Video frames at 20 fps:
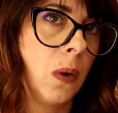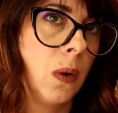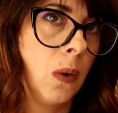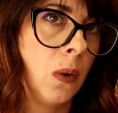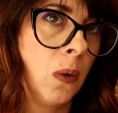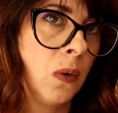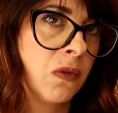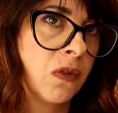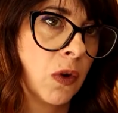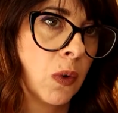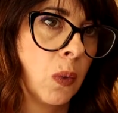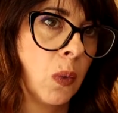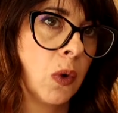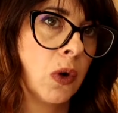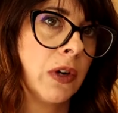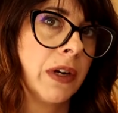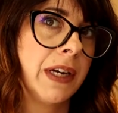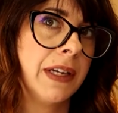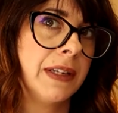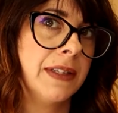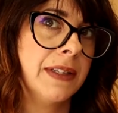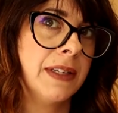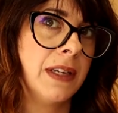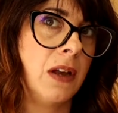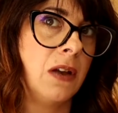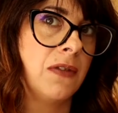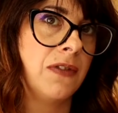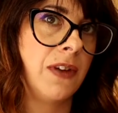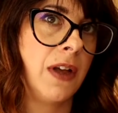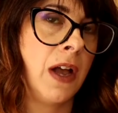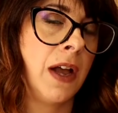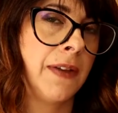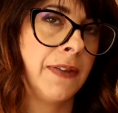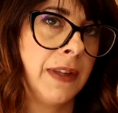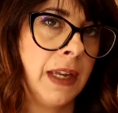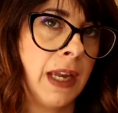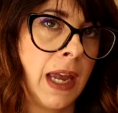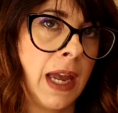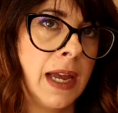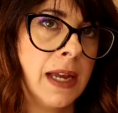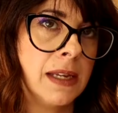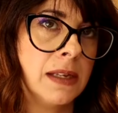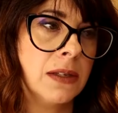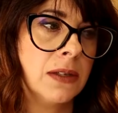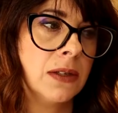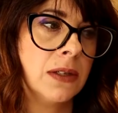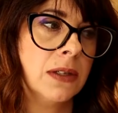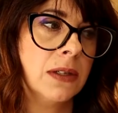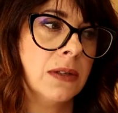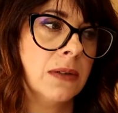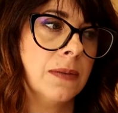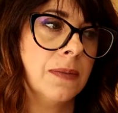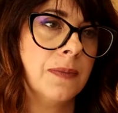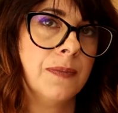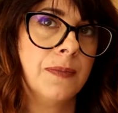overwork itself on the ends.